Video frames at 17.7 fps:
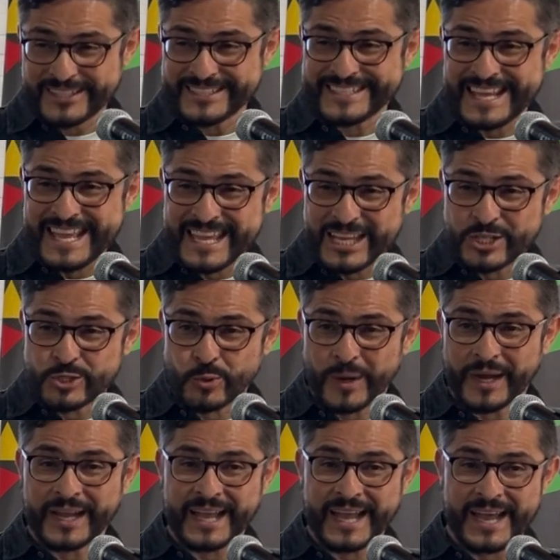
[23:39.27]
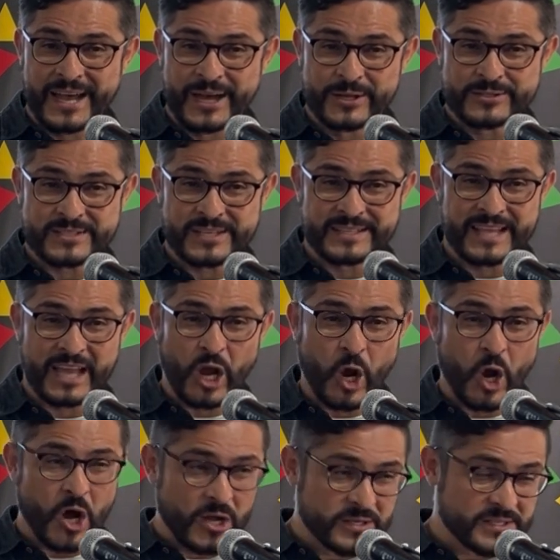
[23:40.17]
not take into account
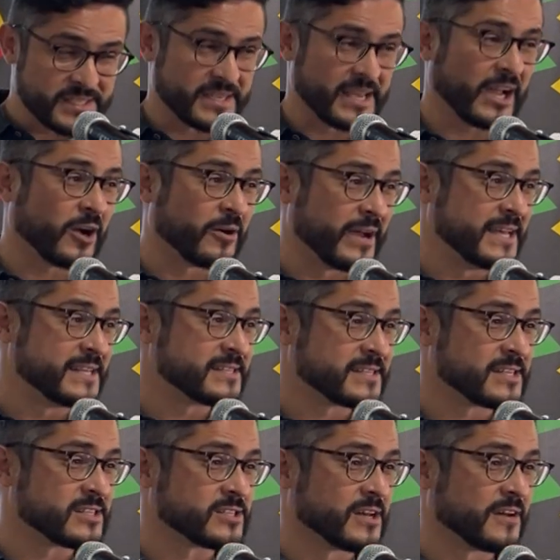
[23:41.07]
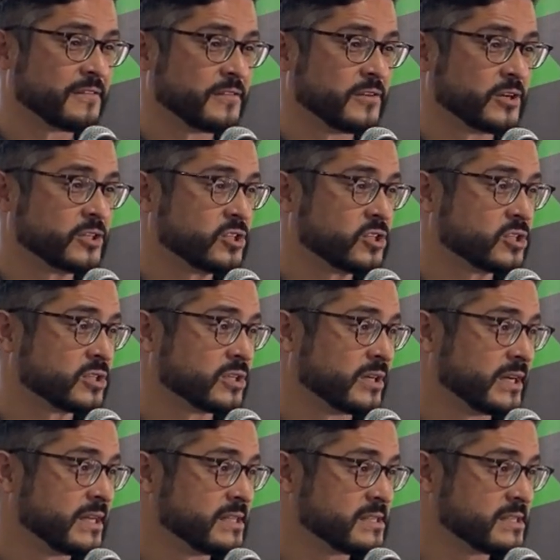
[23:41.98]
the consequences of your
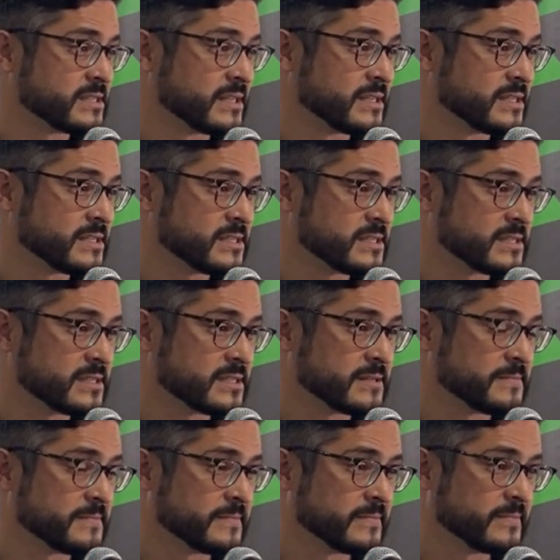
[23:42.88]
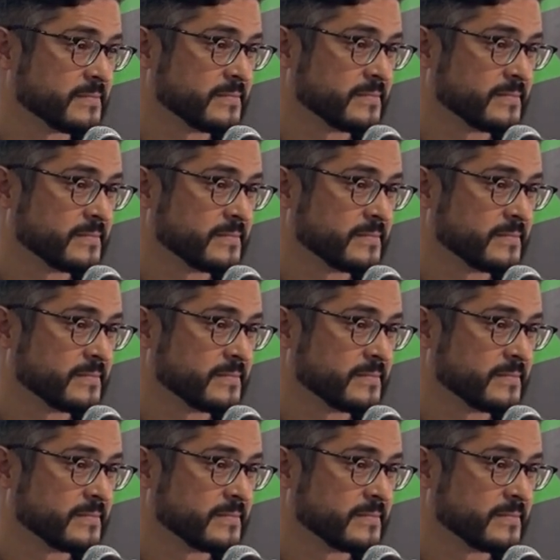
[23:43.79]
choices.